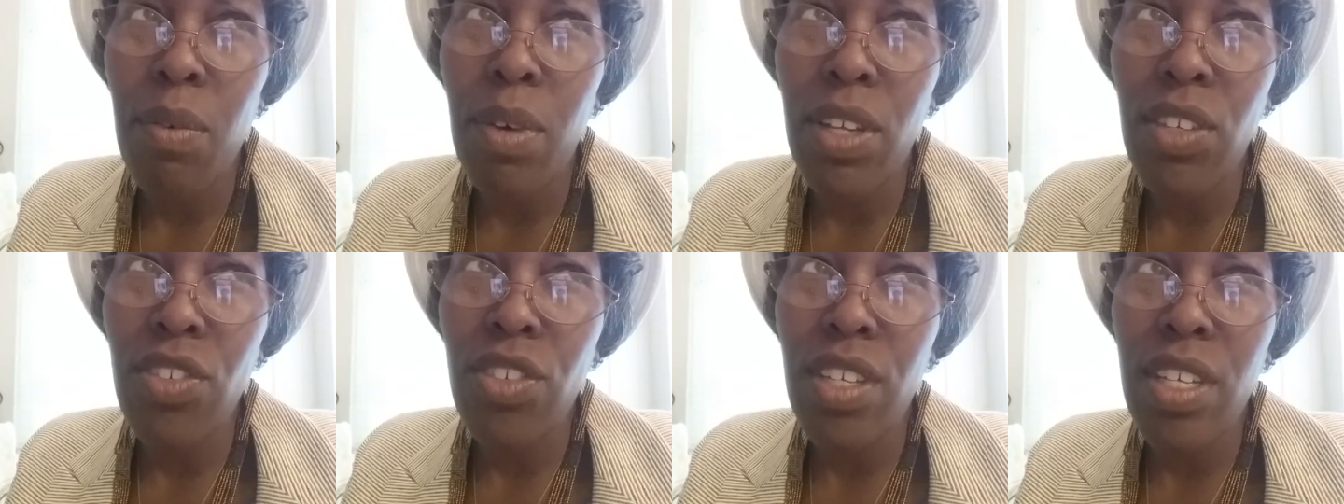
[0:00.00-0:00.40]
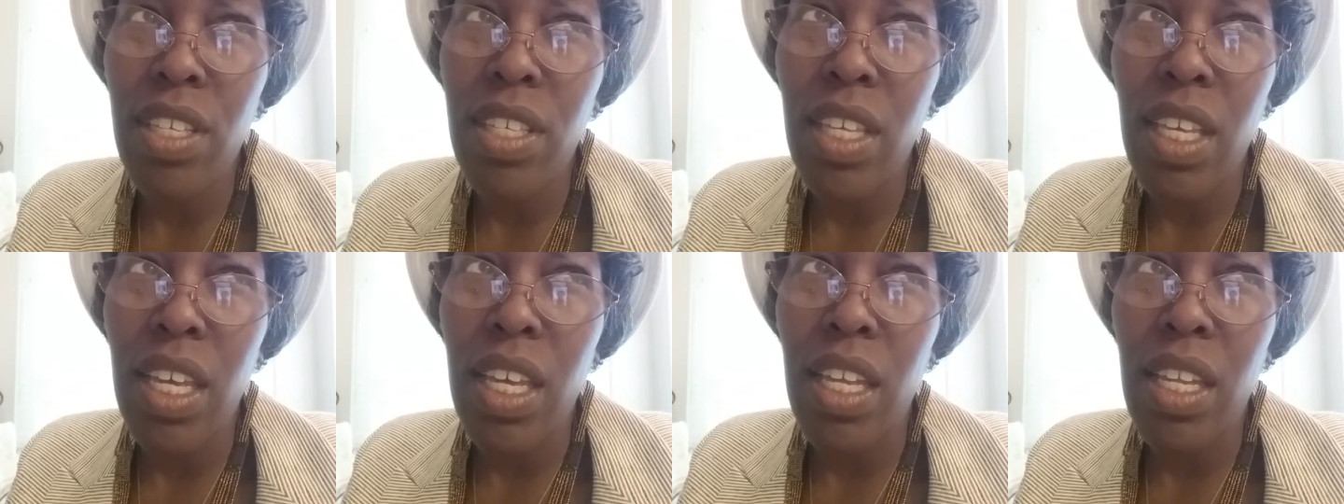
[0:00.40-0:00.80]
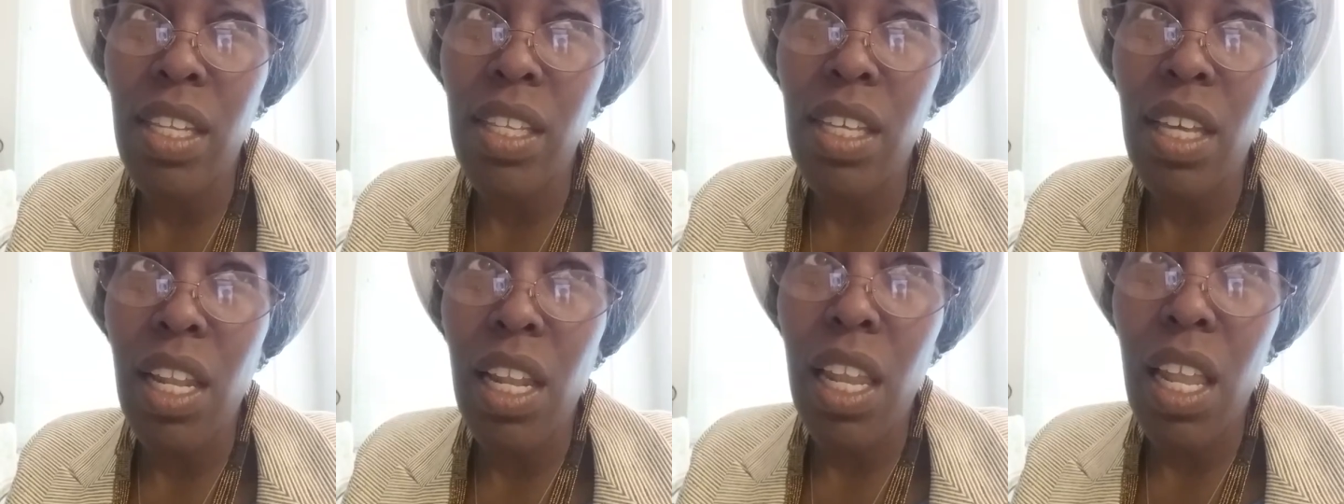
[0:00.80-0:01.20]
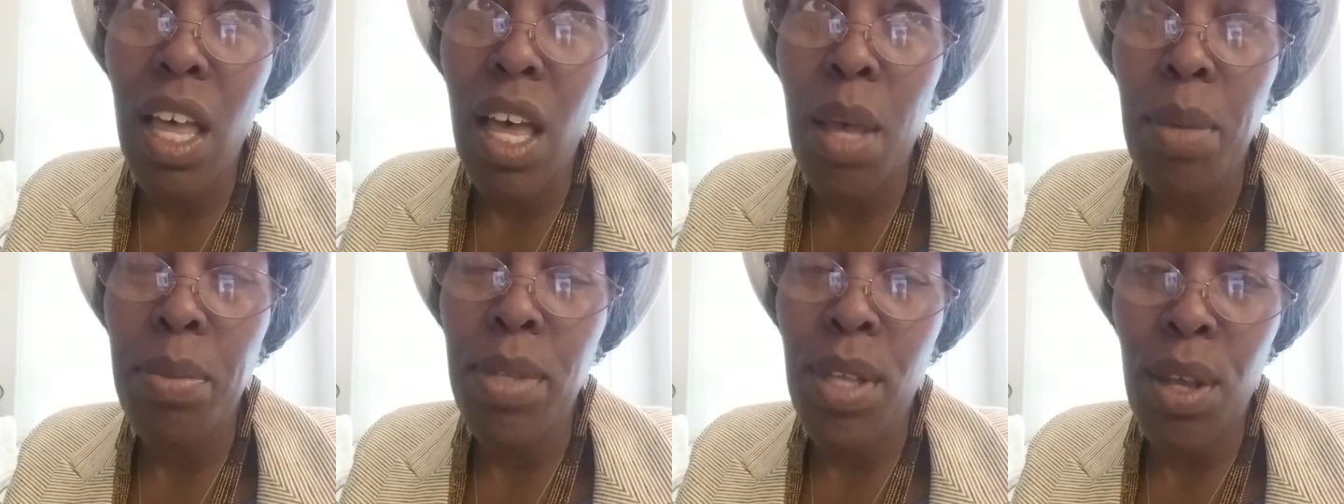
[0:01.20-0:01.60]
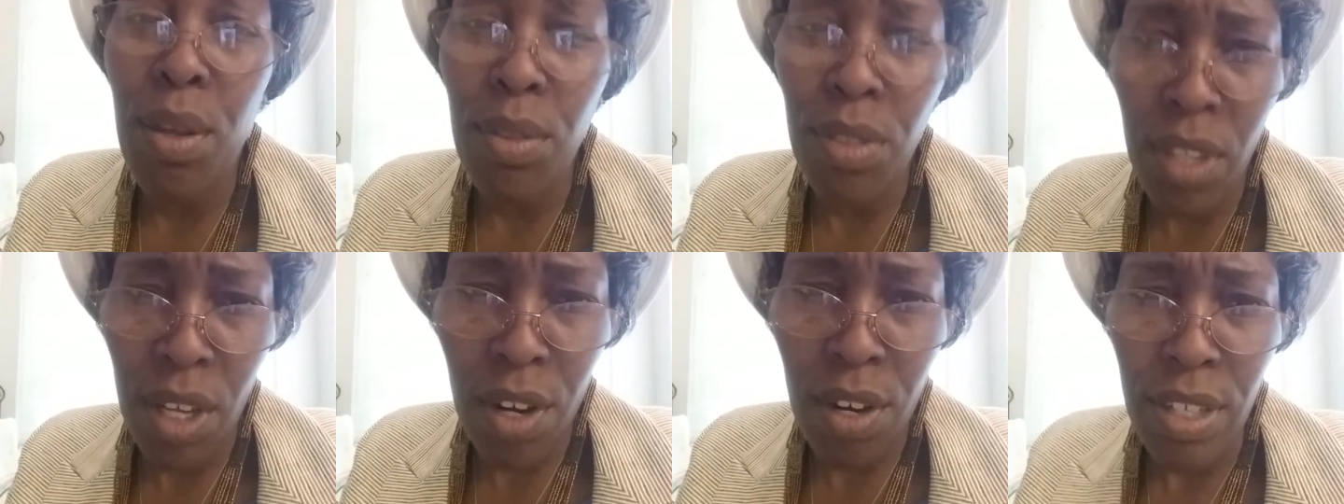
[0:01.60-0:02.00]
when she's in the clubs
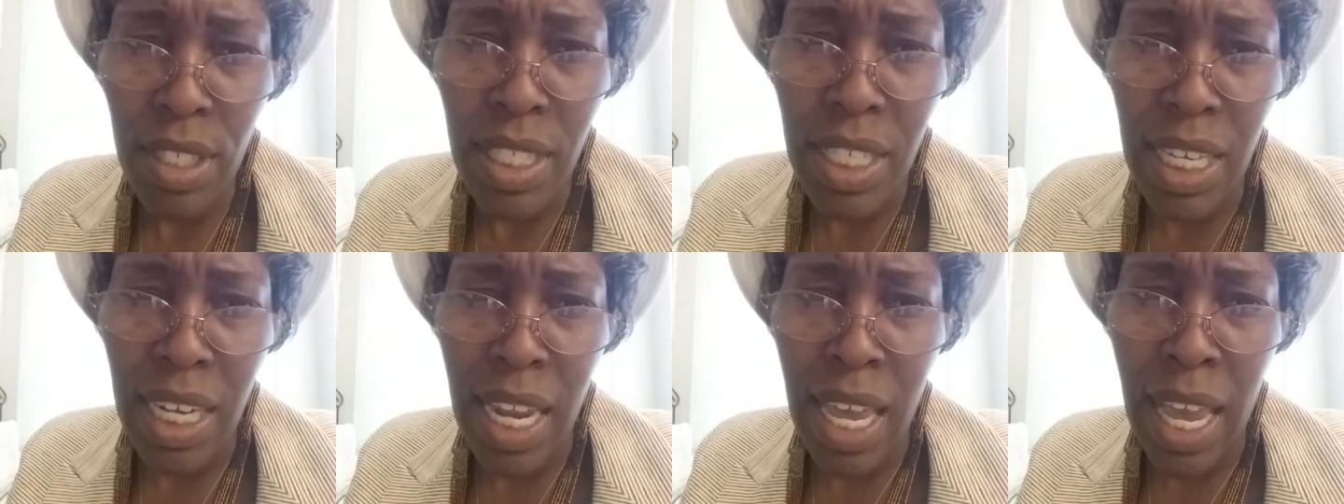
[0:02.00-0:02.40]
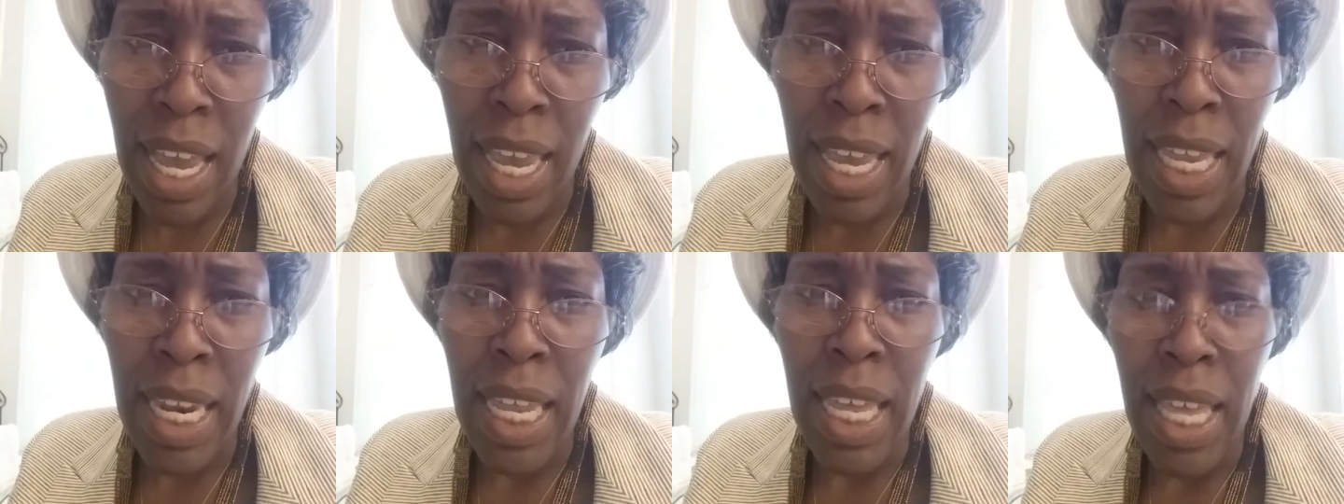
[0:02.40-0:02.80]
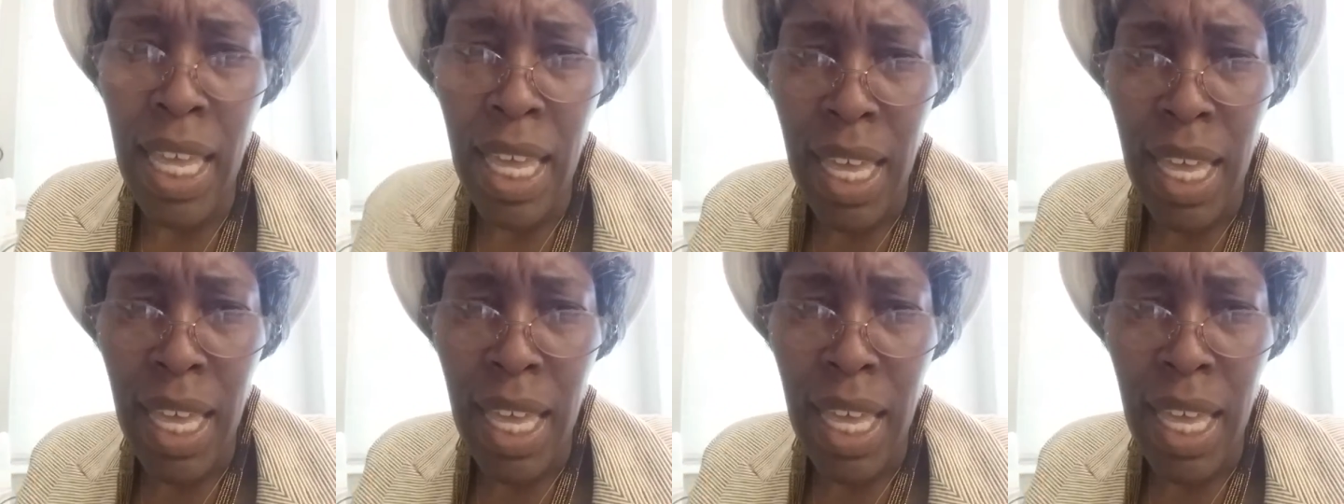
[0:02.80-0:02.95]
on Thursday night